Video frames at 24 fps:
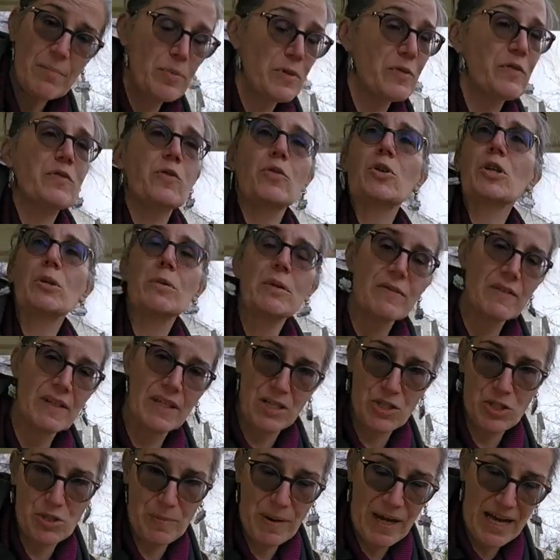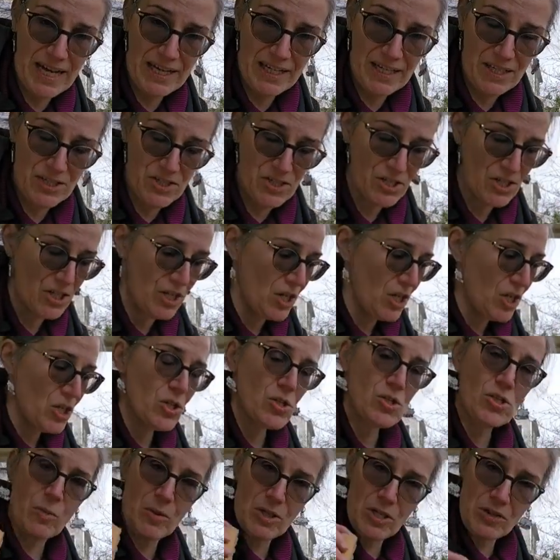before you even get your package.
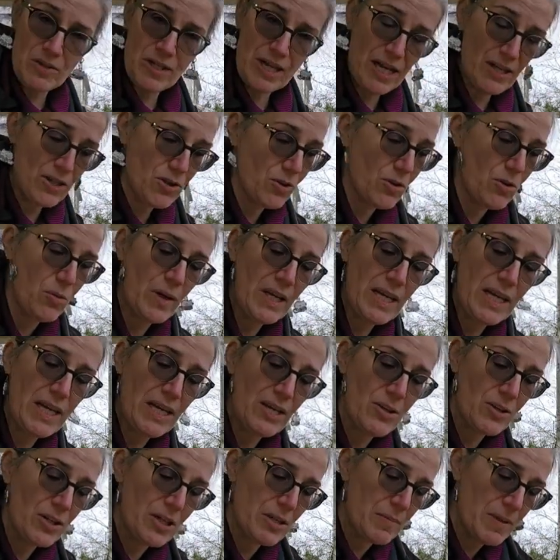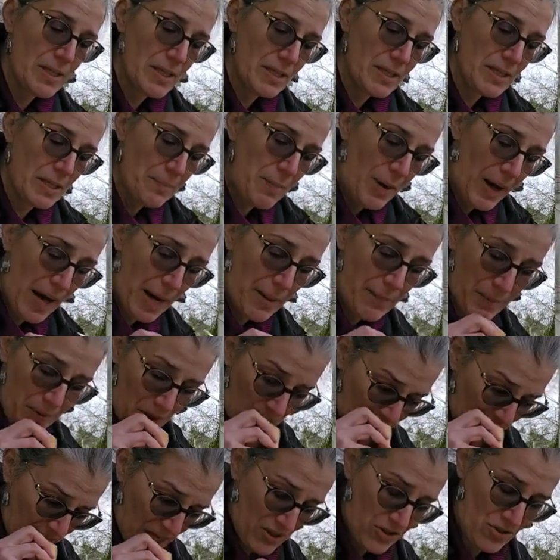So when you get your queen, you're going to be able to like pop,
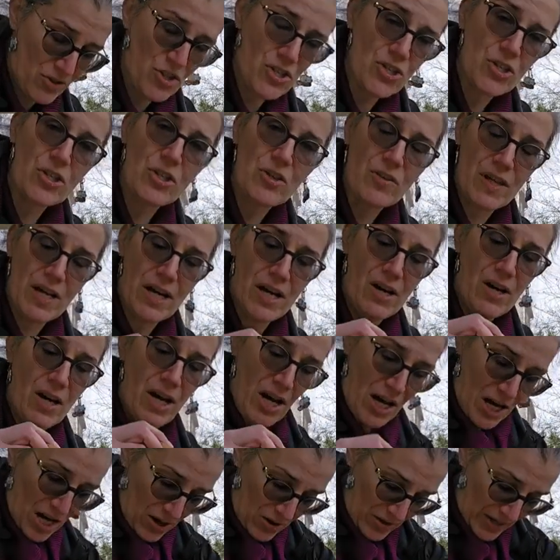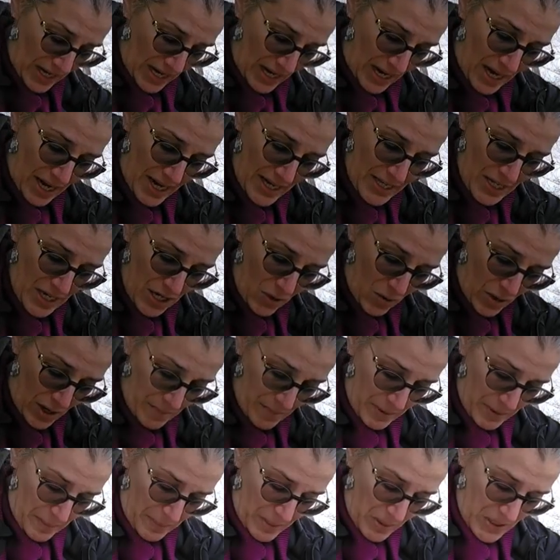okay, there's sugar there. Okay, I know I'm
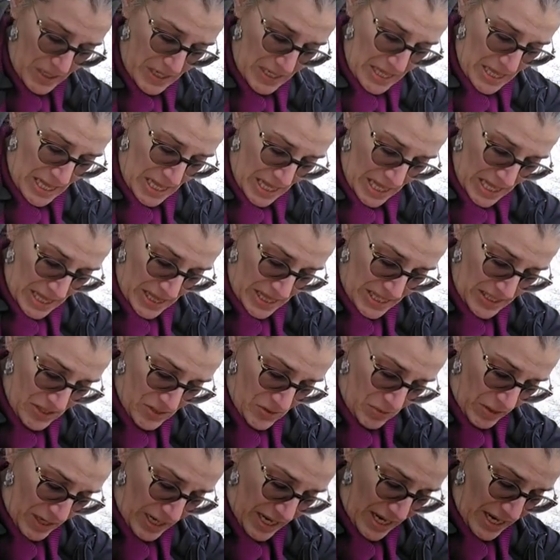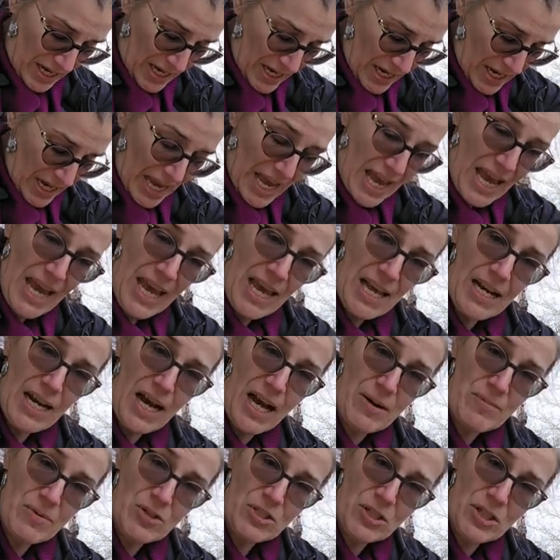going to put it this way, and
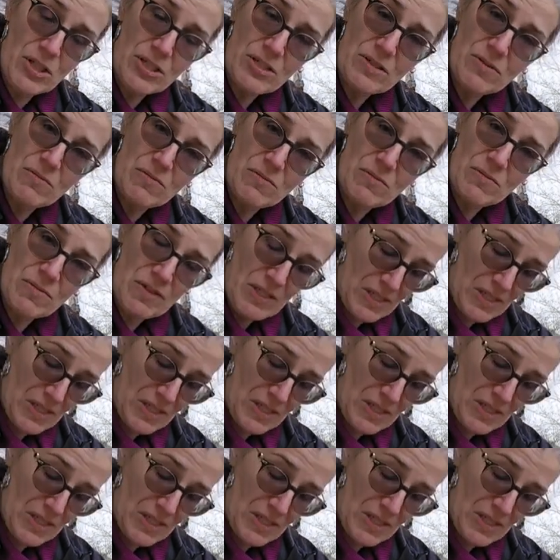I'm just going to